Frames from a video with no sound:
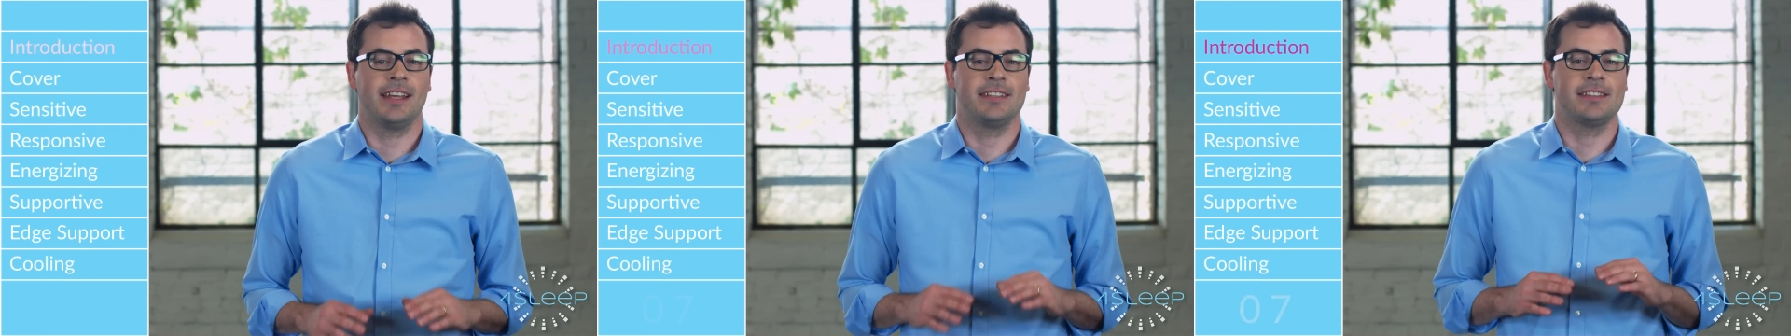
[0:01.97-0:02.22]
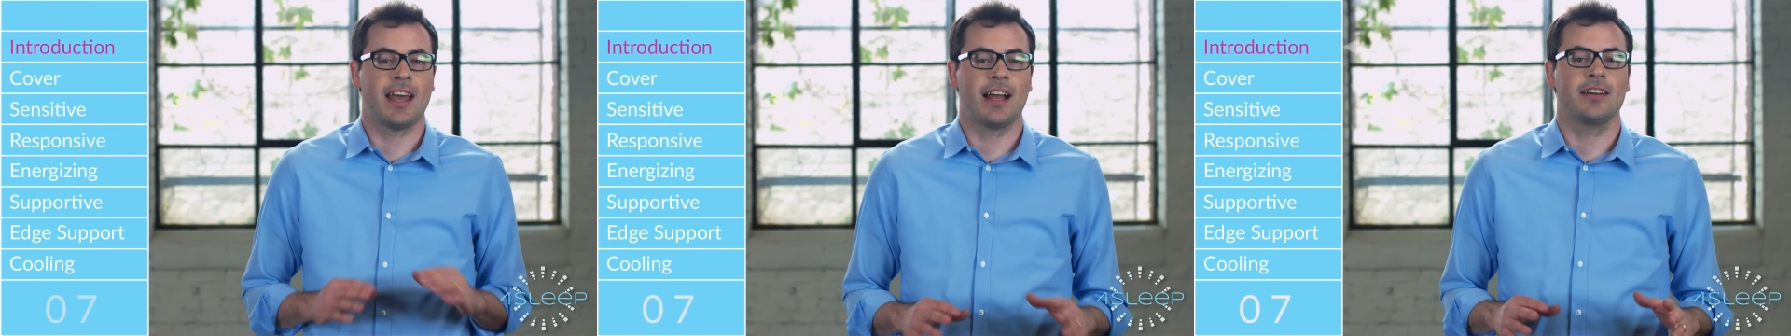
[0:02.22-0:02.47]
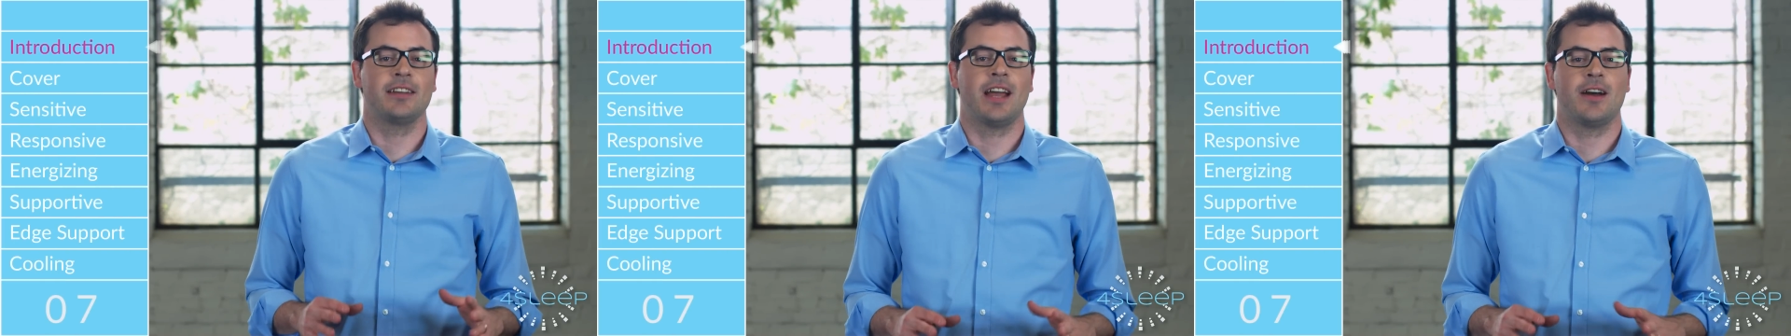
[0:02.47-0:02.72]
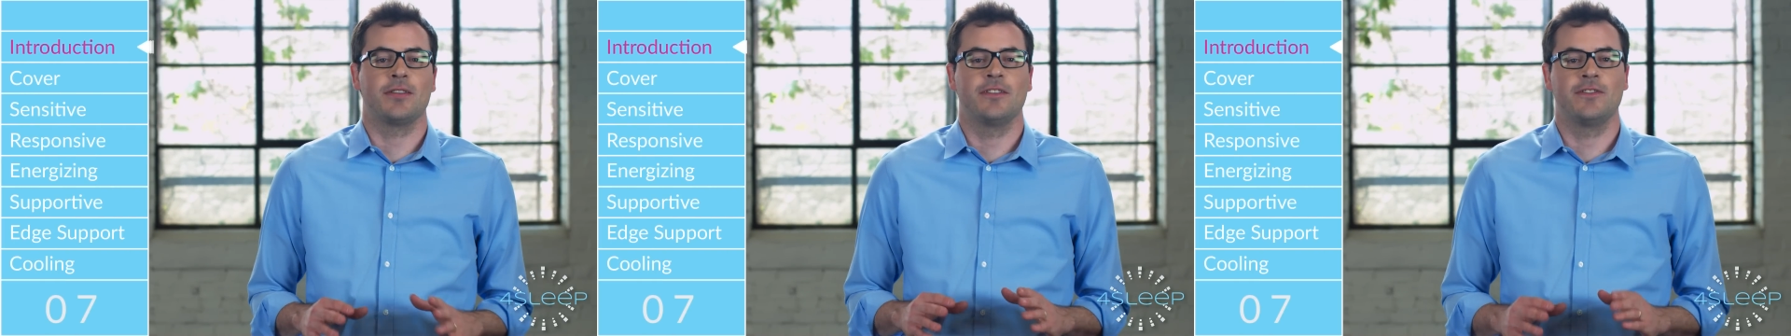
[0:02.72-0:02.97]
exactly
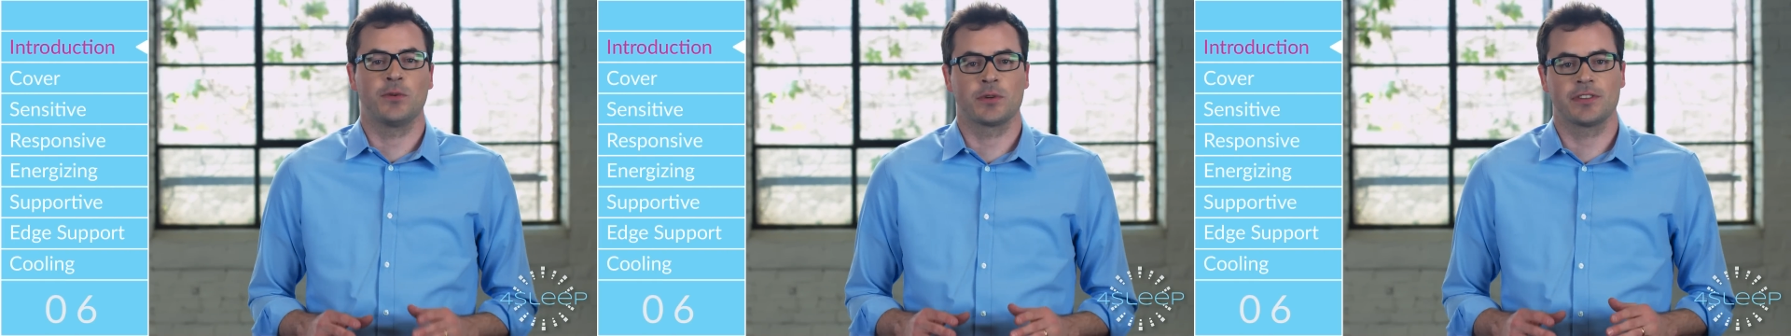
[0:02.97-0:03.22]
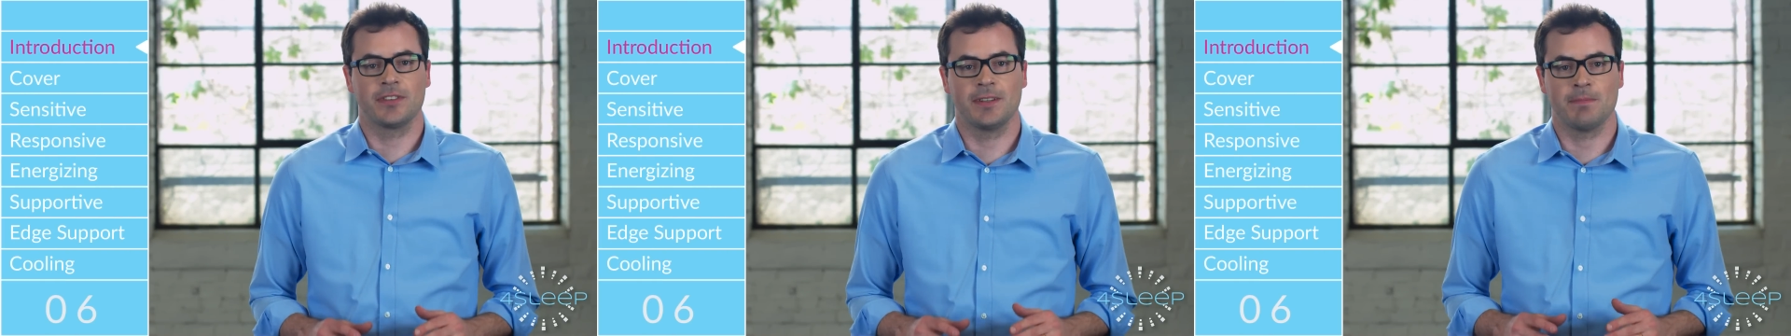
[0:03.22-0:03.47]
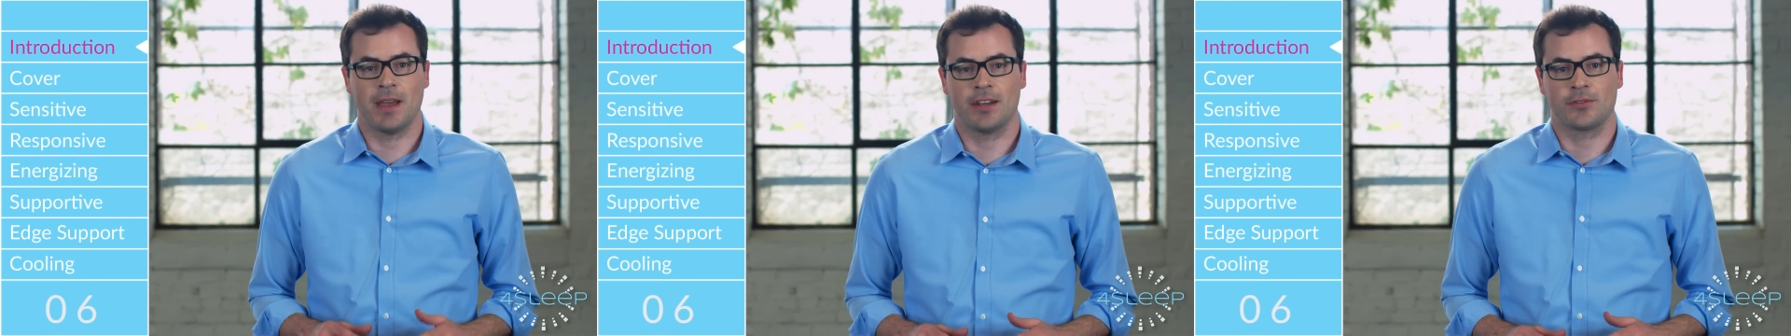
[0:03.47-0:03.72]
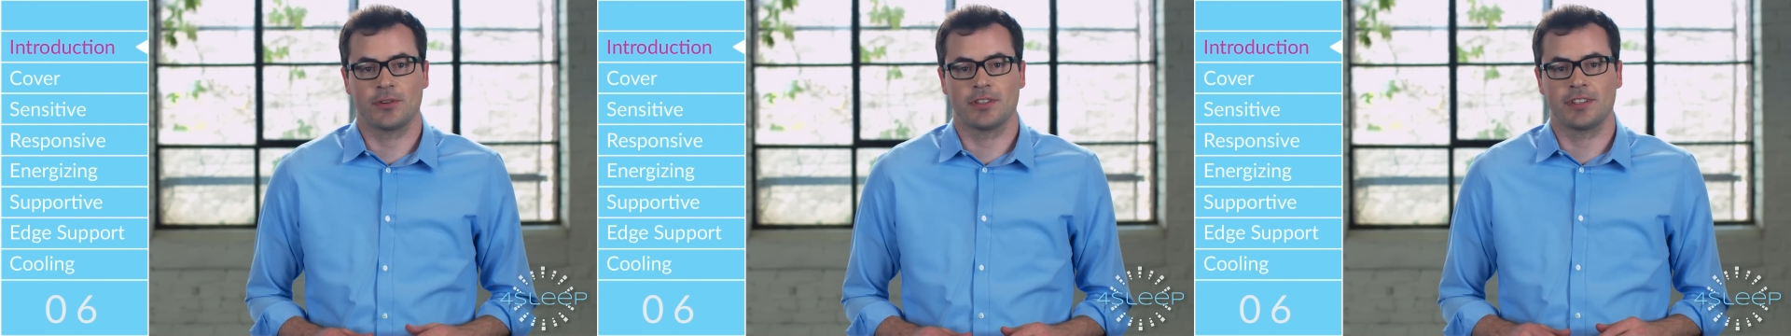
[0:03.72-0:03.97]
how the 4Sleep
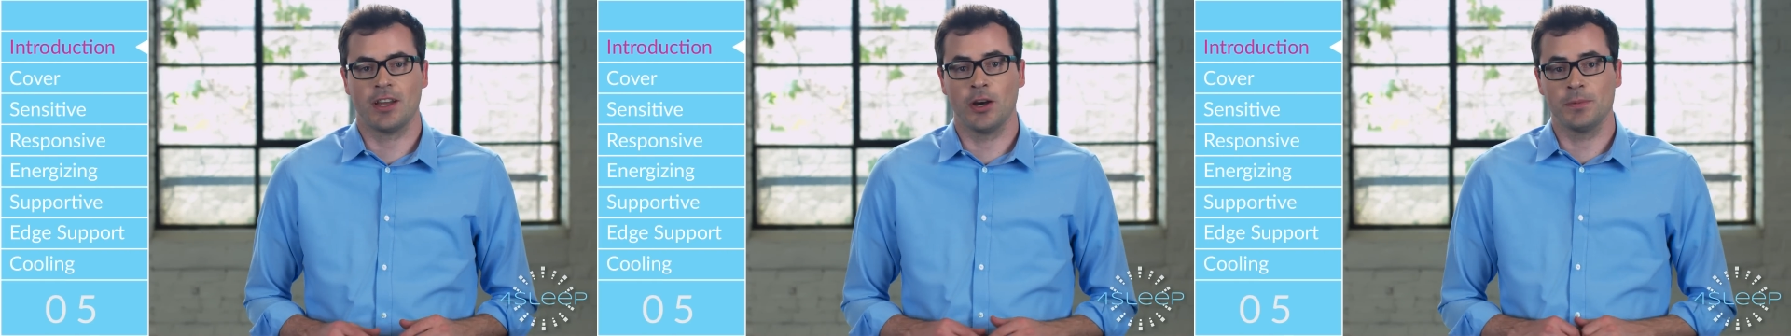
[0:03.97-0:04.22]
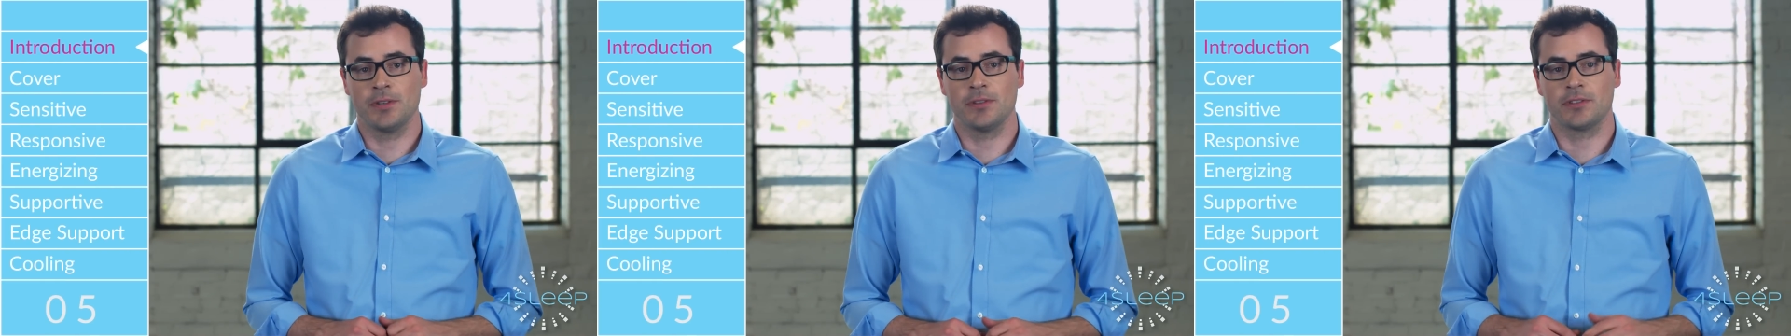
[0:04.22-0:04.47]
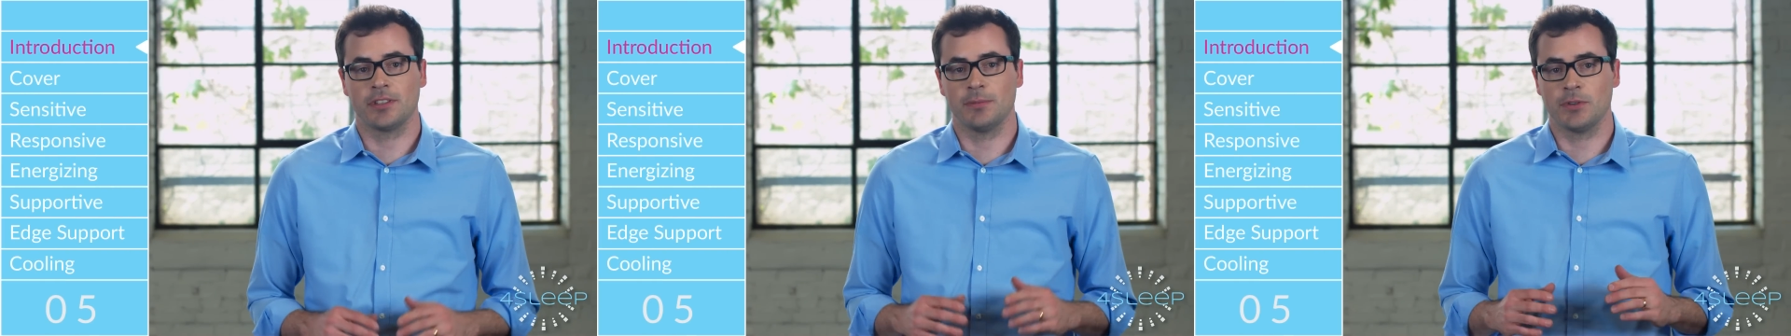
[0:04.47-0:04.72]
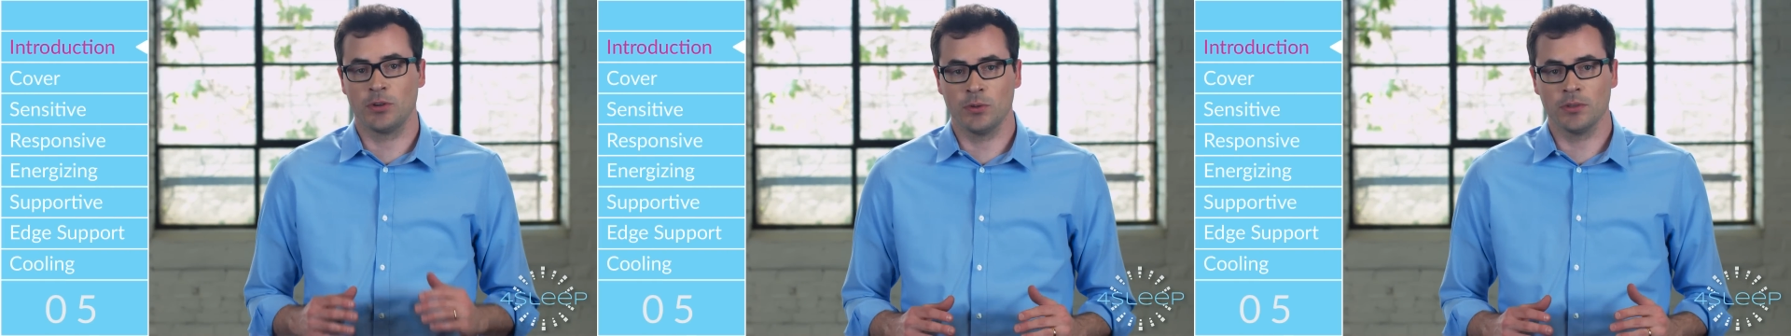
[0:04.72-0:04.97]
mattress helps you sleep
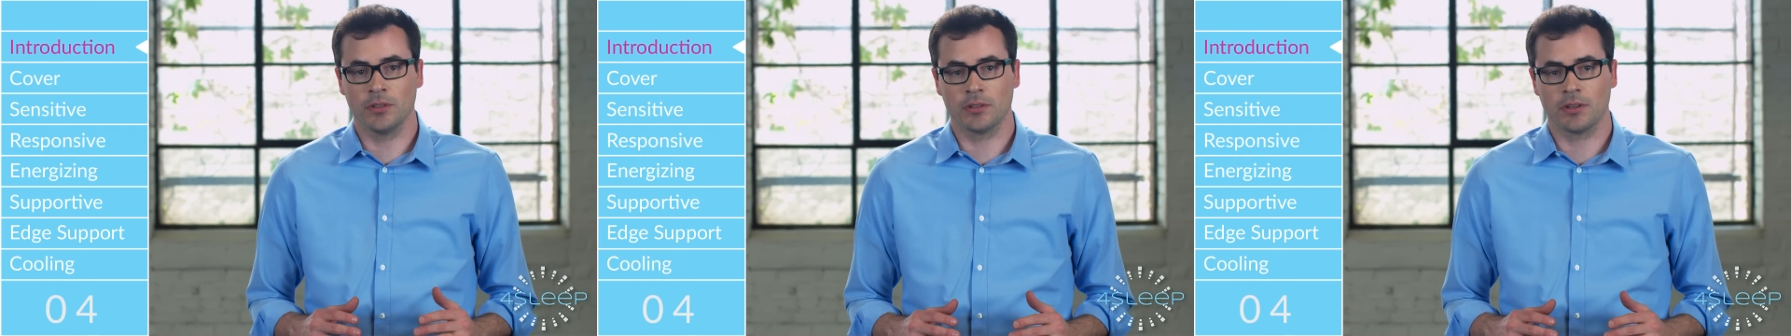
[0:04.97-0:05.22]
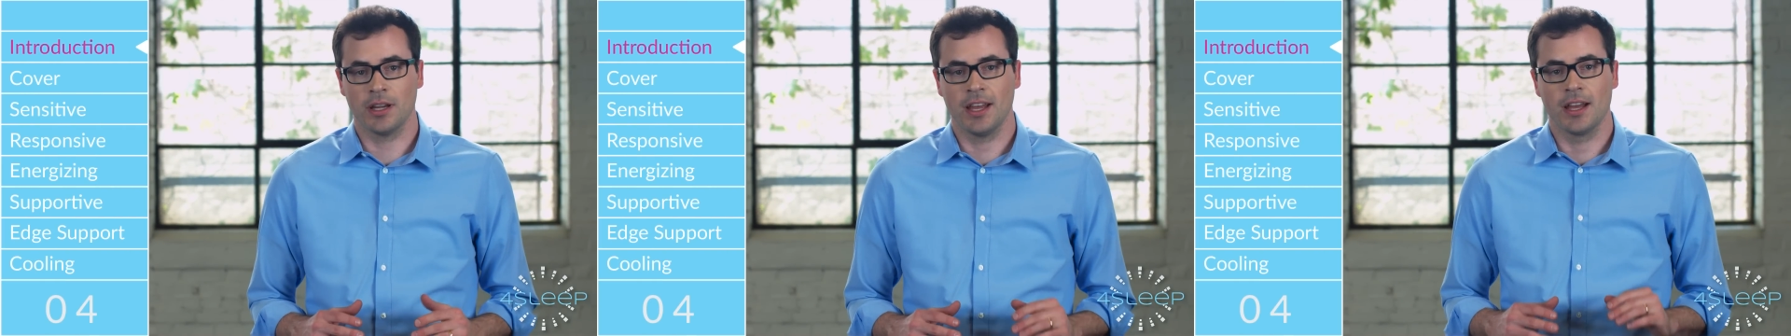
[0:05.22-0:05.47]
cooler,